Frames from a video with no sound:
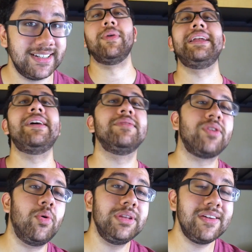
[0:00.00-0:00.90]
Right now,
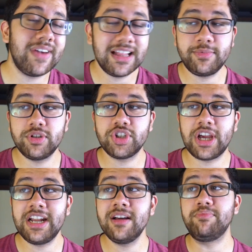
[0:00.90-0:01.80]
it's only available in
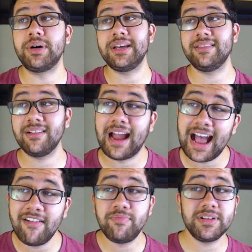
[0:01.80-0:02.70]
China, but there
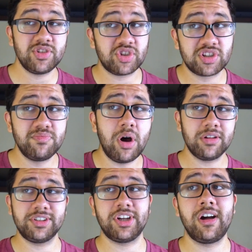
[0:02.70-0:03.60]
have been
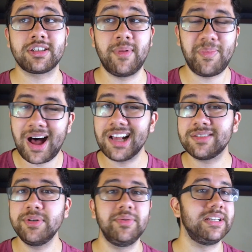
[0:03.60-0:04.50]
smaller talks about
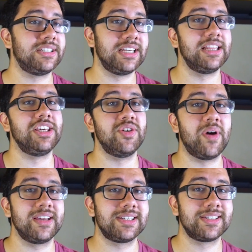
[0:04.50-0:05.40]
possibly releasing it in the
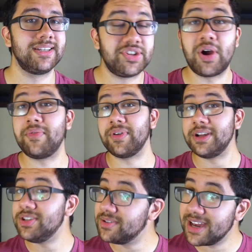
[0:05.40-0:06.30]
US. So for
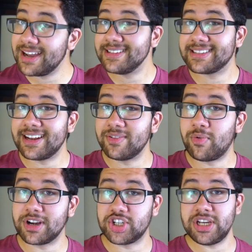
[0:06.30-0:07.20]
any of you guys that
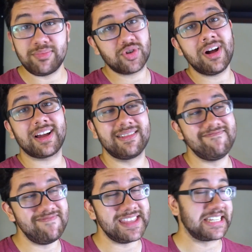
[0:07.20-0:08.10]
want a cheap truck,
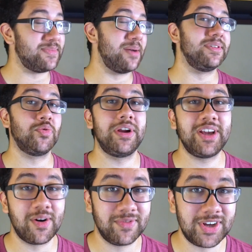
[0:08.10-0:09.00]
this might be the way
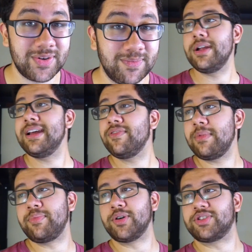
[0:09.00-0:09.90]
to go for you. All right, now for
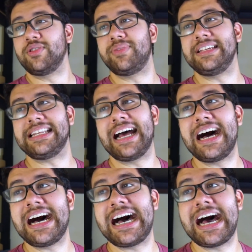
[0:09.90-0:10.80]
my personal opinion.
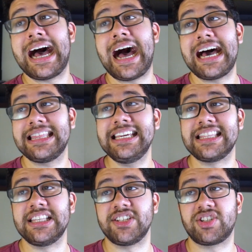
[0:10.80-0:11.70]
Uh, I
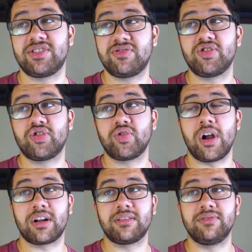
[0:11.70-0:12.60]
think this
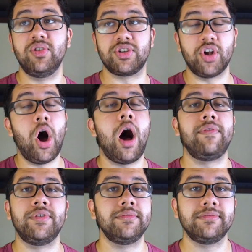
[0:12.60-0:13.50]
truck looks
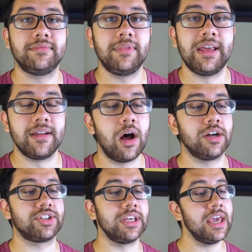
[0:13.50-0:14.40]
awful. And
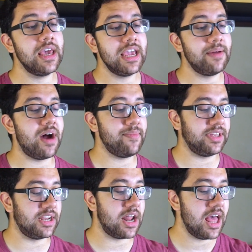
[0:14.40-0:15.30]
honestly, in my
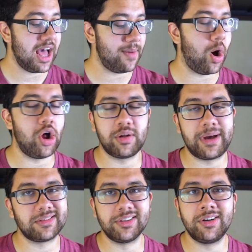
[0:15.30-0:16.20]
opinion, I'm all
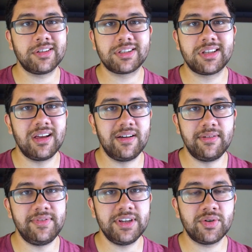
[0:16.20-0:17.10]
about the looks
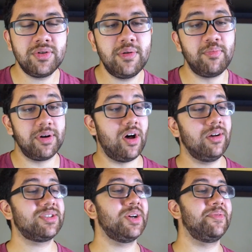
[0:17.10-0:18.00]
of a vehicle, but
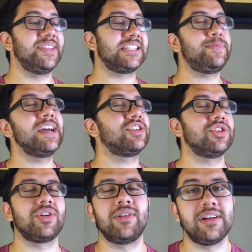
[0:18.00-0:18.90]
also the specs
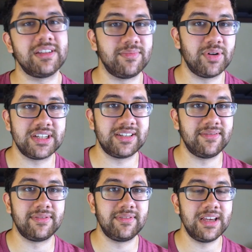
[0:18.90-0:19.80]
just aren't as
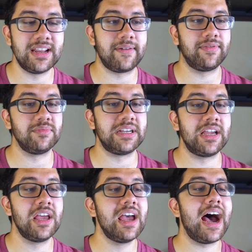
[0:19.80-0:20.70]
impressive enough for
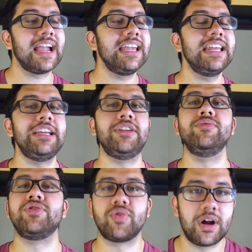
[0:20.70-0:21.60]
me. I can get a
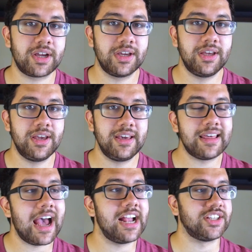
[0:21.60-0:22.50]
used truck
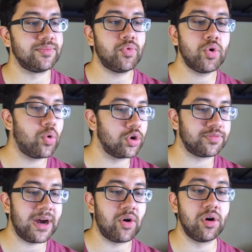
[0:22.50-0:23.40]
that has more
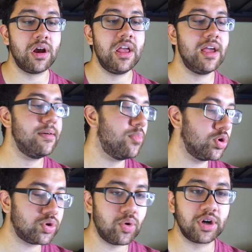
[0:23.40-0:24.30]
horsepower,
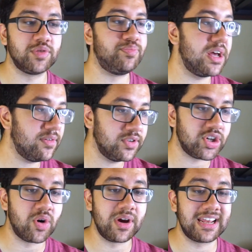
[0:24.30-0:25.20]
more torque, better for
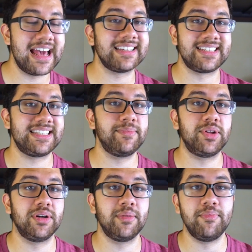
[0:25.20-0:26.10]
towing, and has
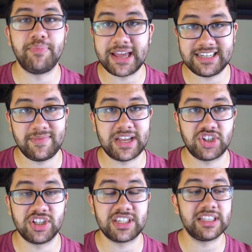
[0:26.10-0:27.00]
similar bed
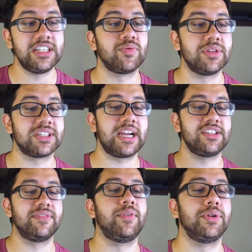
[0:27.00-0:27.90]
dimensions, at least when the
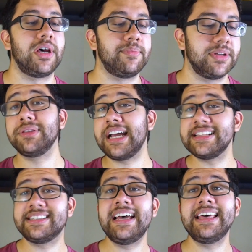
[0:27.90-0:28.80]
sides are fold up. But
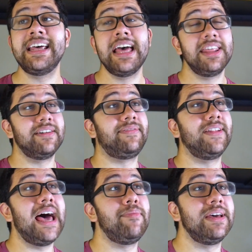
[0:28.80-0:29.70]
that said, the
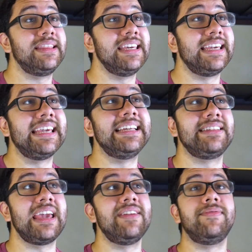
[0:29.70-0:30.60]
flatbed thing
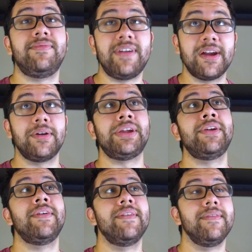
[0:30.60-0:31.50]
is a
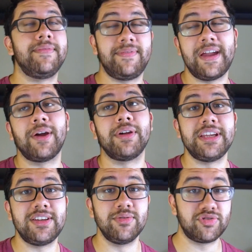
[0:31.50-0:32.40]
very, very
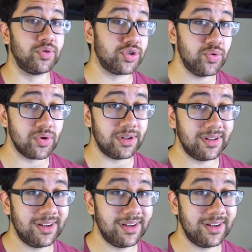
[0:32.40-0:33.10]
useful tool.